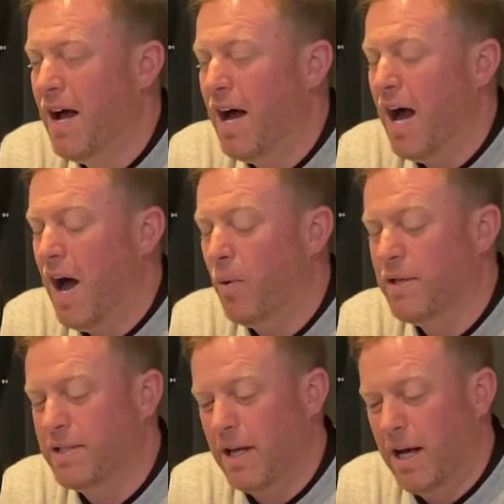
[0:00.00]
I
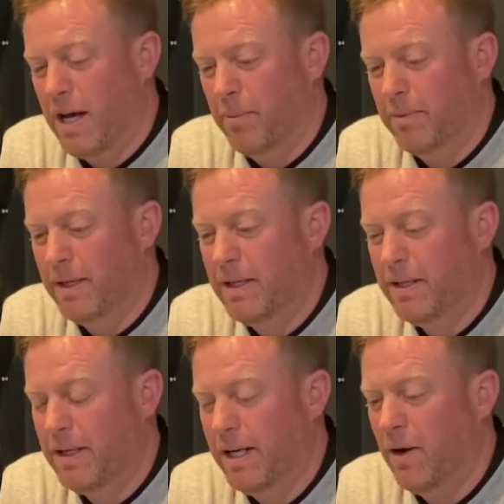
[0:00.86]
was,
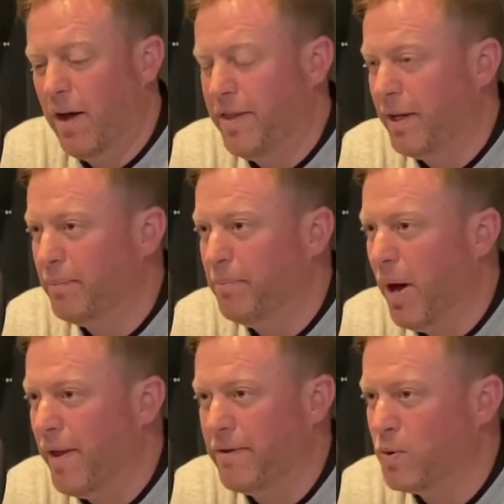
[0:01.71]
I think
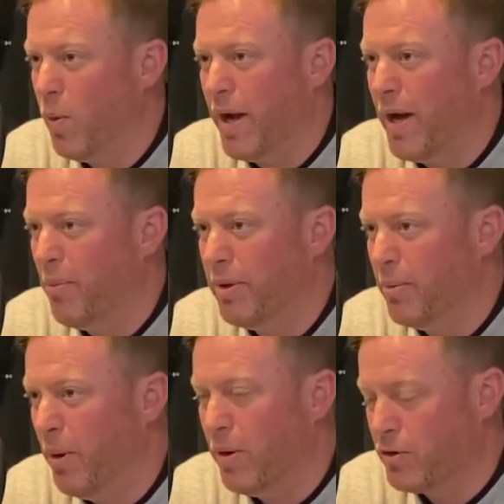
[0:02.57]
Biden's way up in the
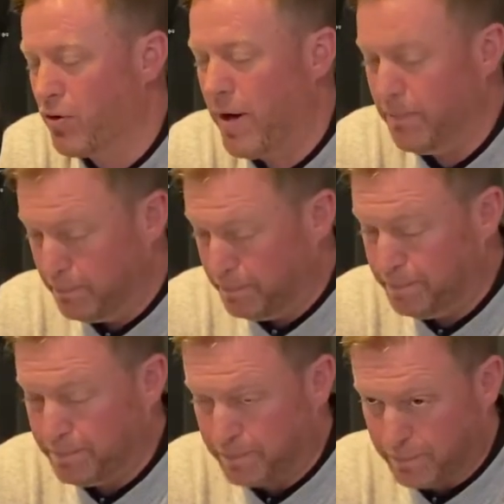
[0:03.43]
polls, right?
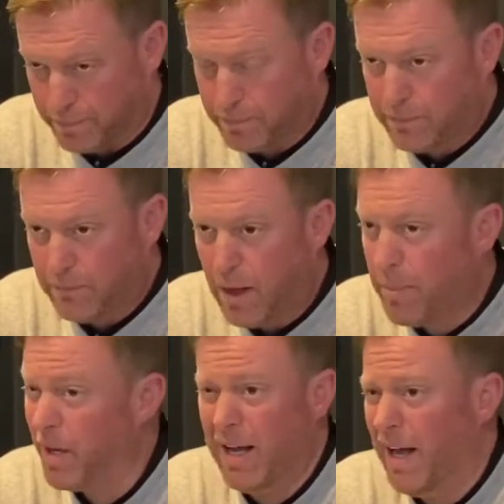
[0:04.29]

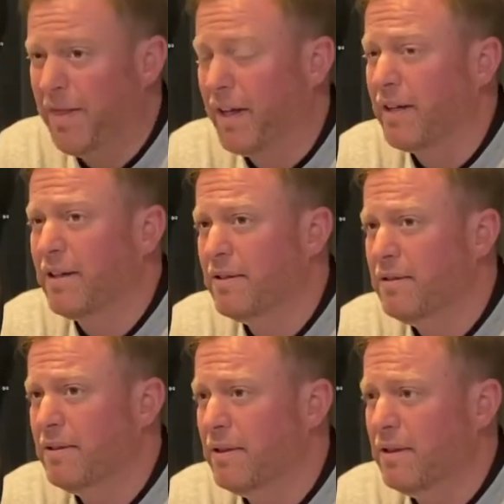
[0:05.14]
But I think
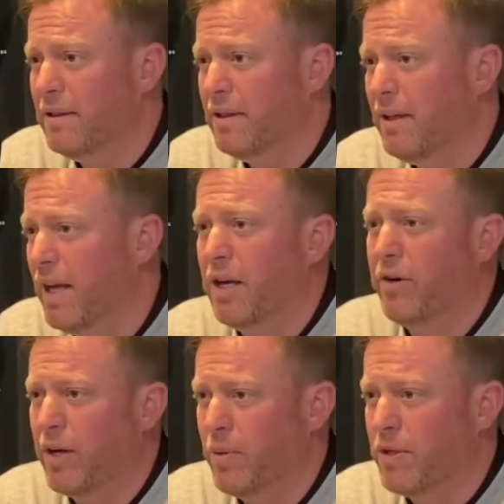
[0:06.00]
Hillary was